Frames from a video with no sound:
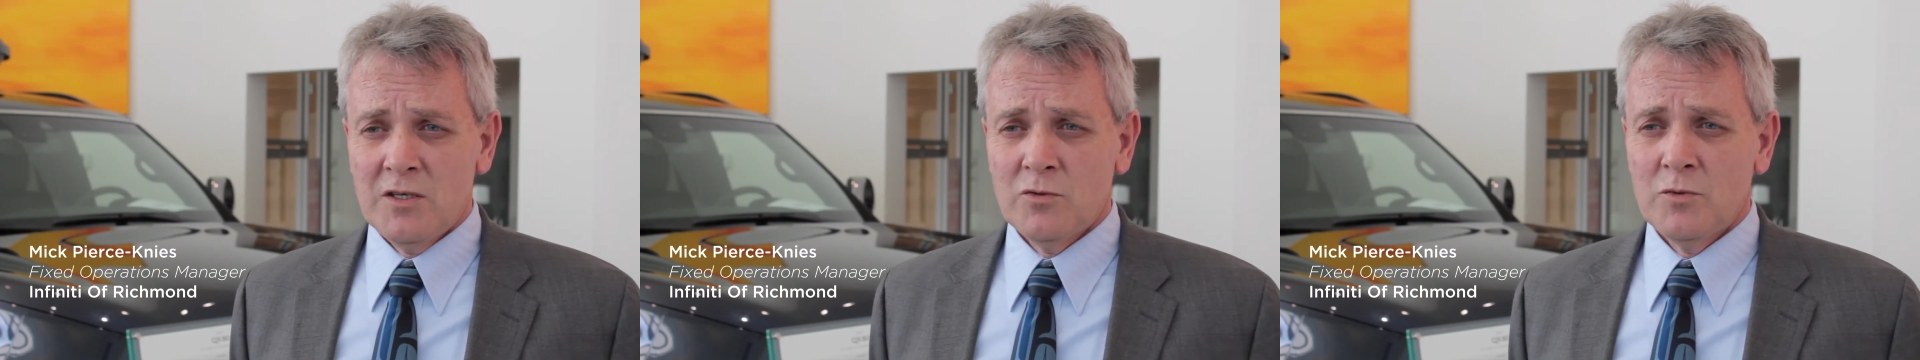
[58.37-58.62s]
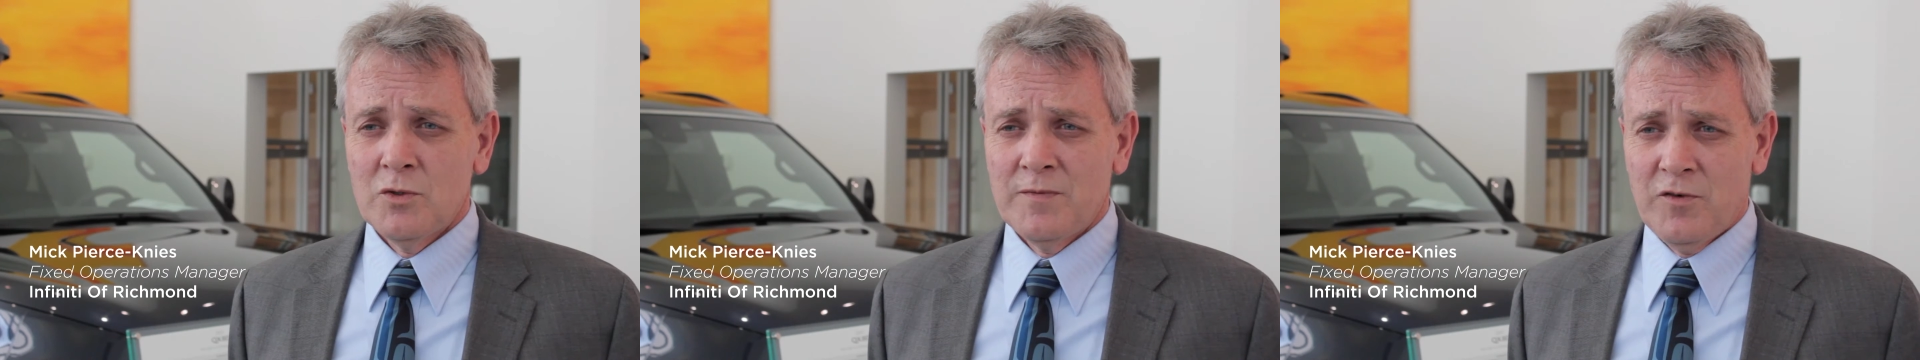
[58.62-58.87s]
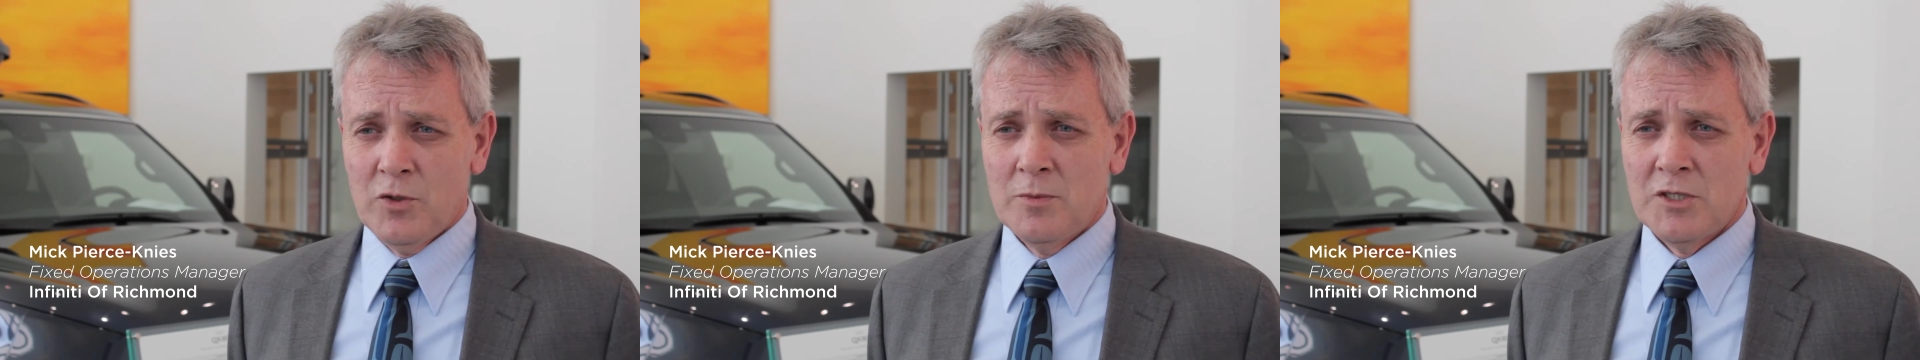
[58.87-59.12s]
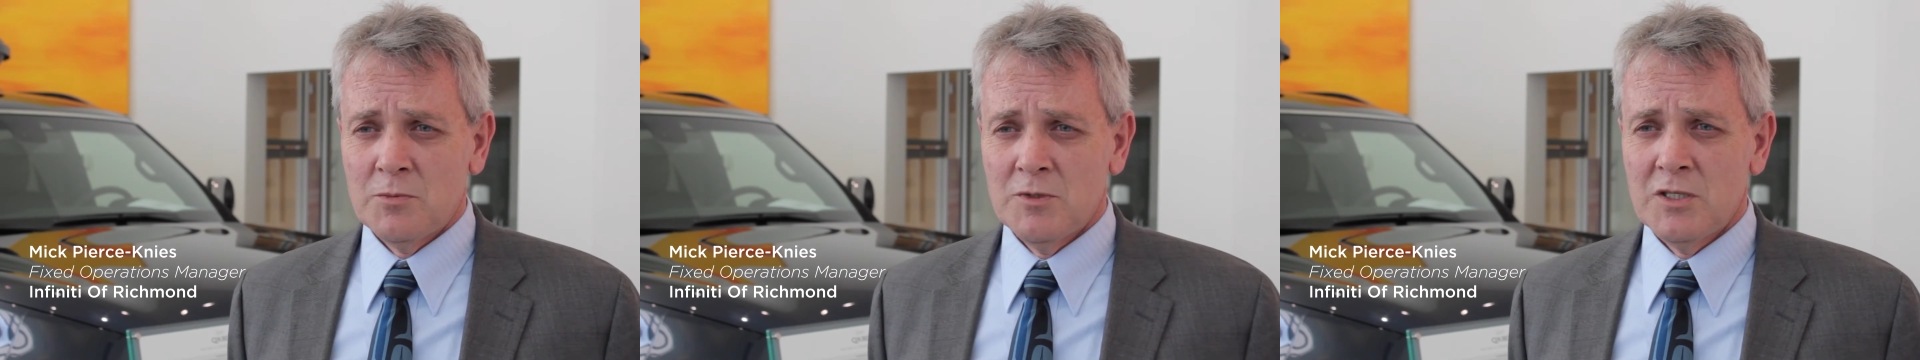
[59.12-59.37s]

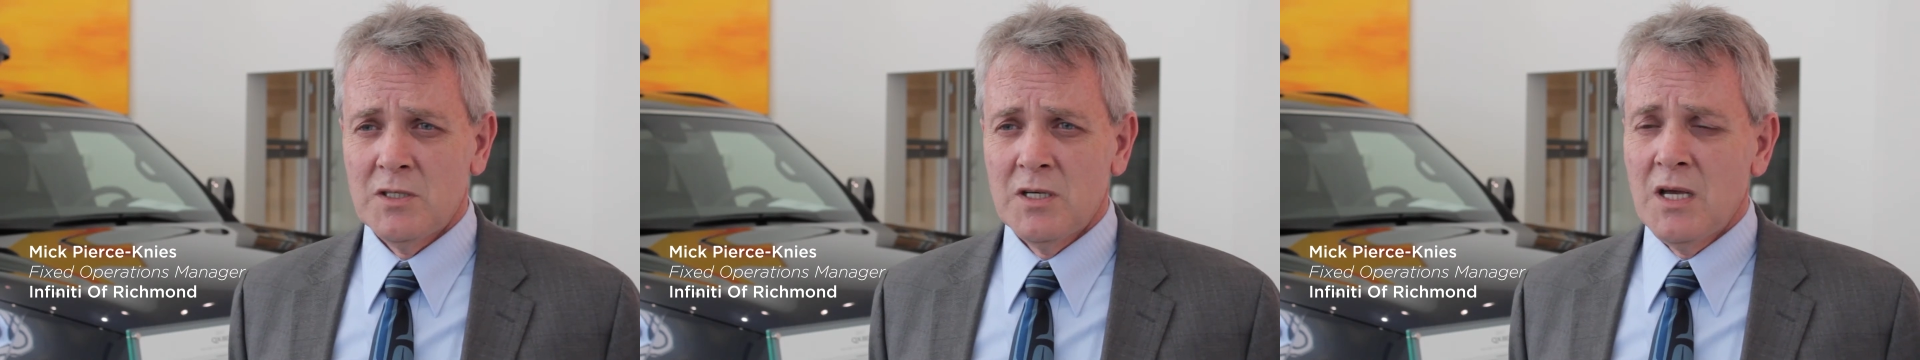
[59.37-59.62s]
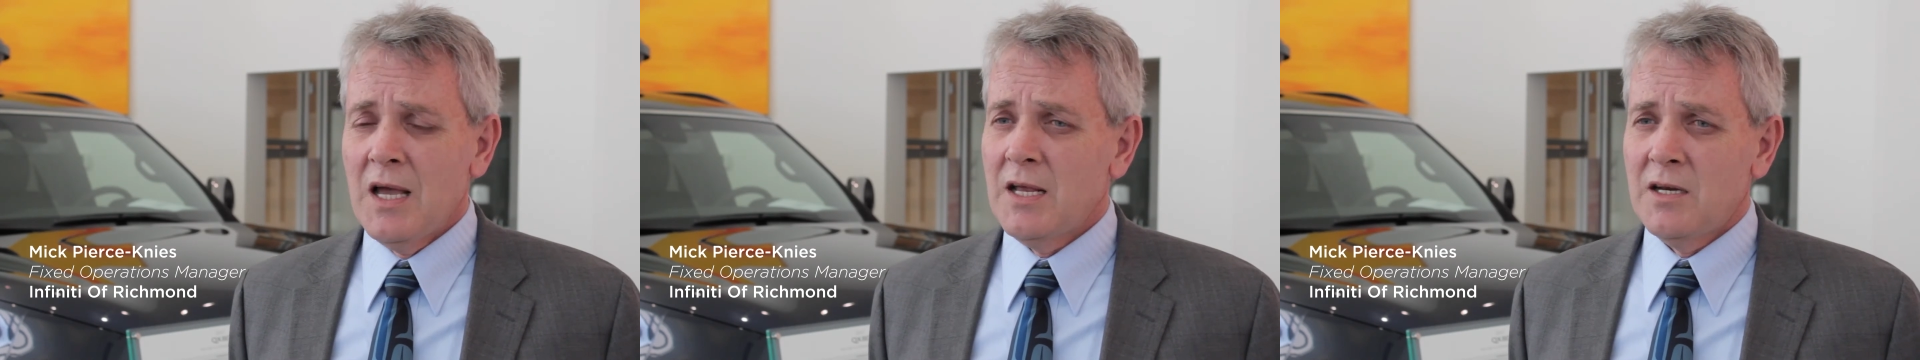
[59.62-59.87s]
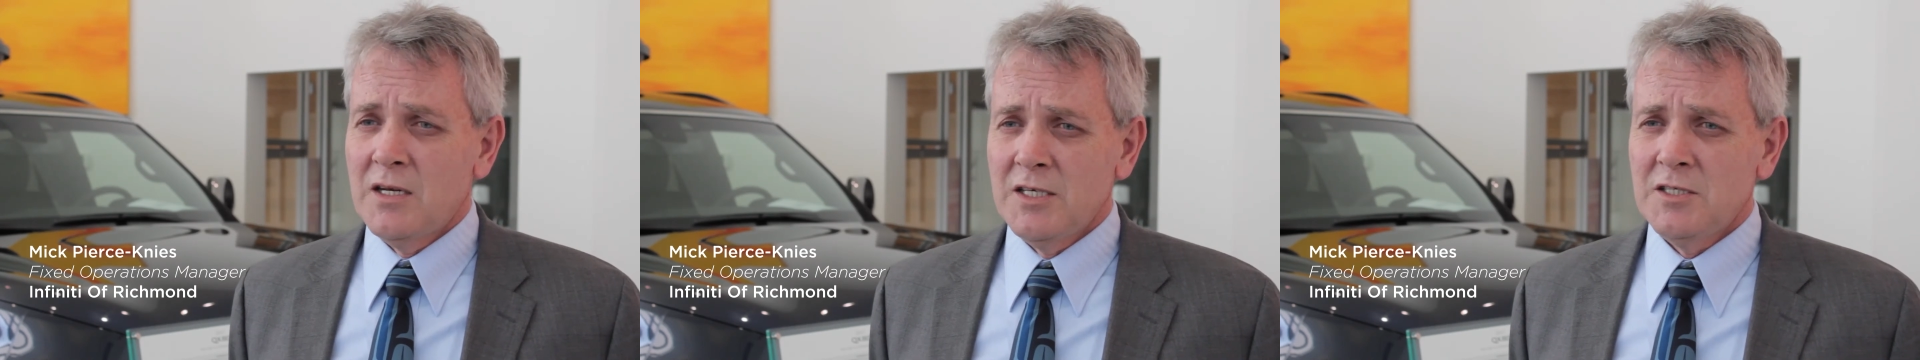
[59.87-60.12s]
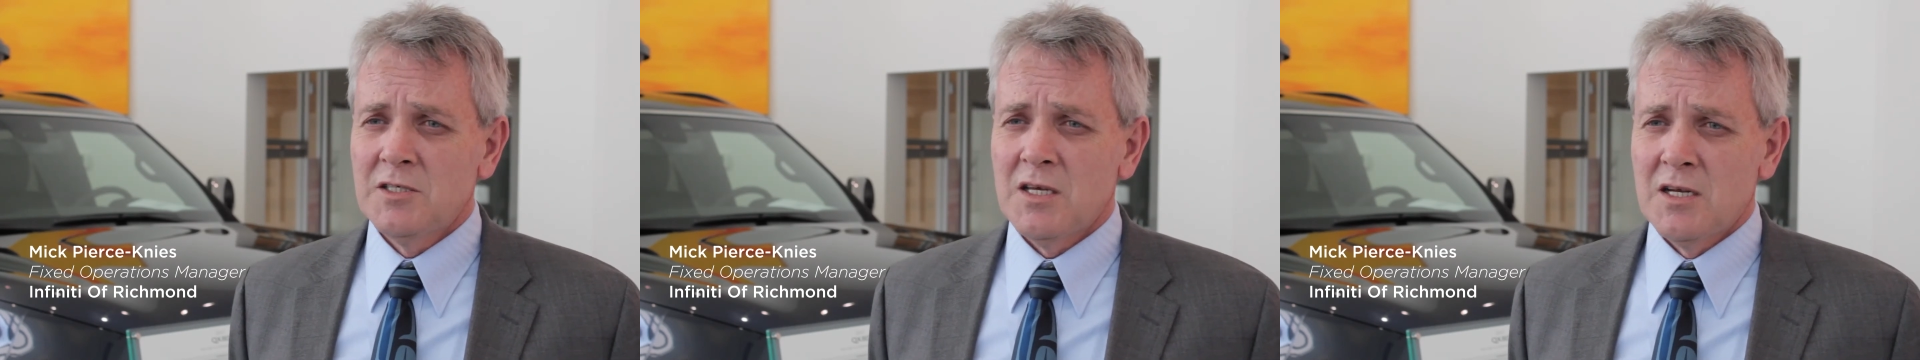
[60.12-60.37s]
refurbishment and needs
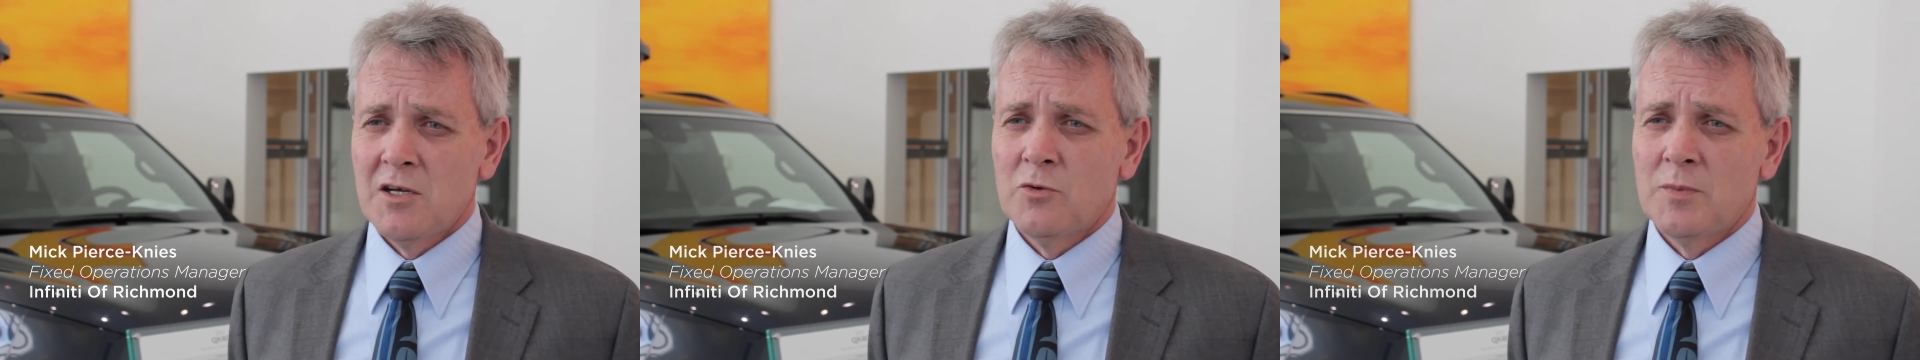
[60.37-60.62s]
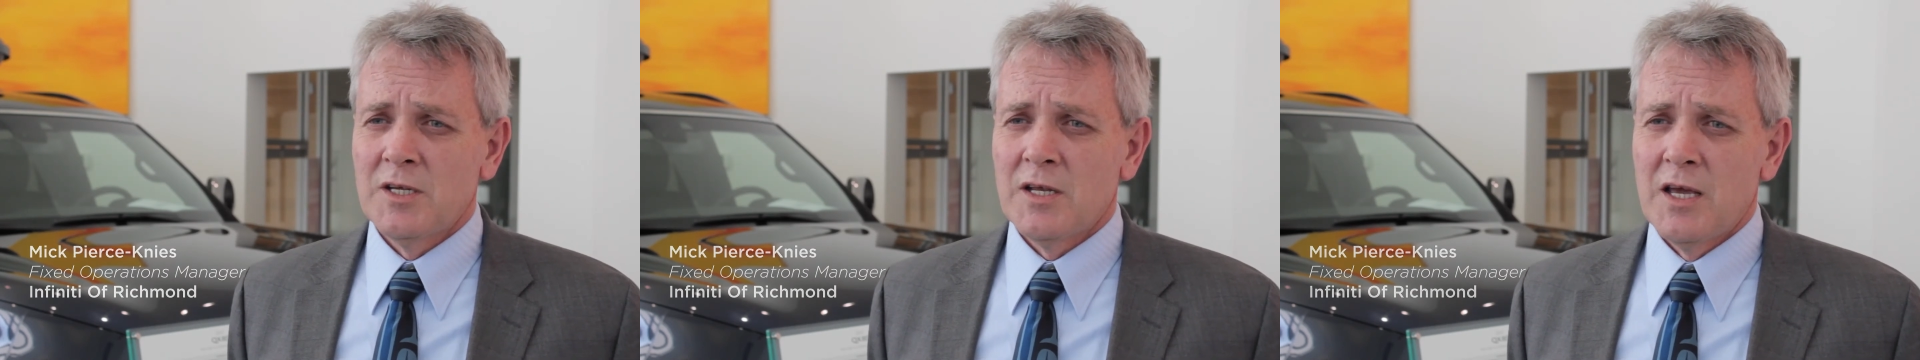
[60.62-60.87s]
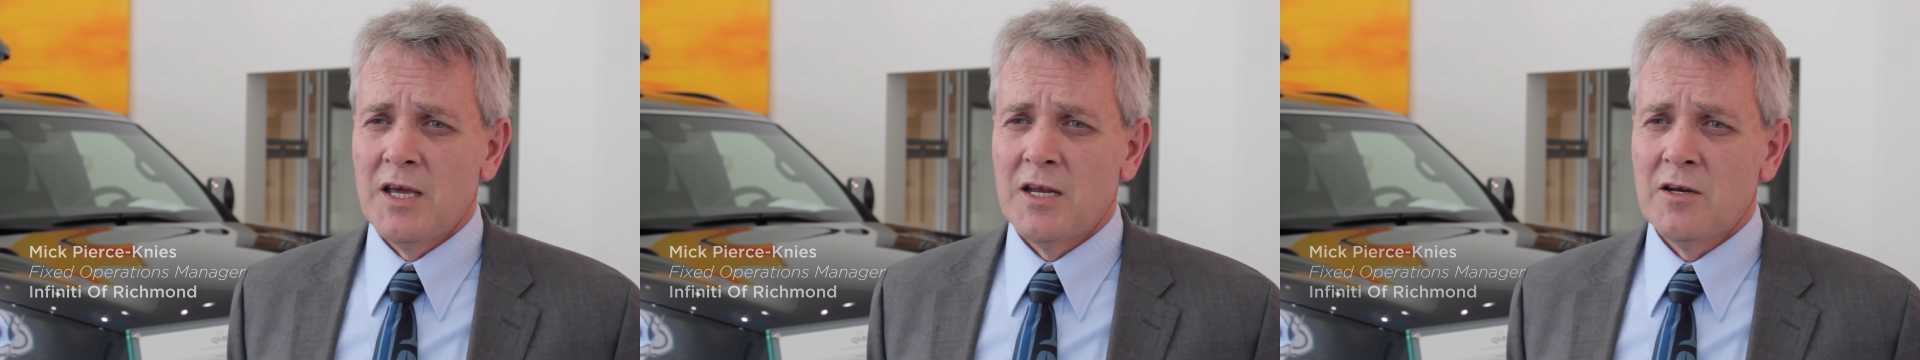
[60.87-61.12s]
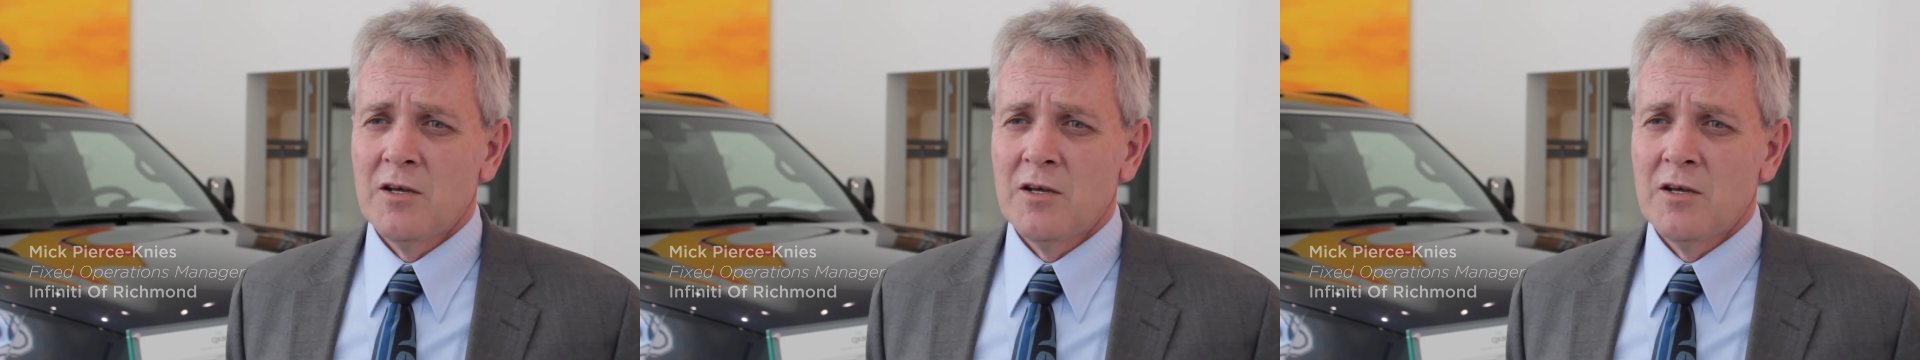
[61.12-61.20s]
that helping hand,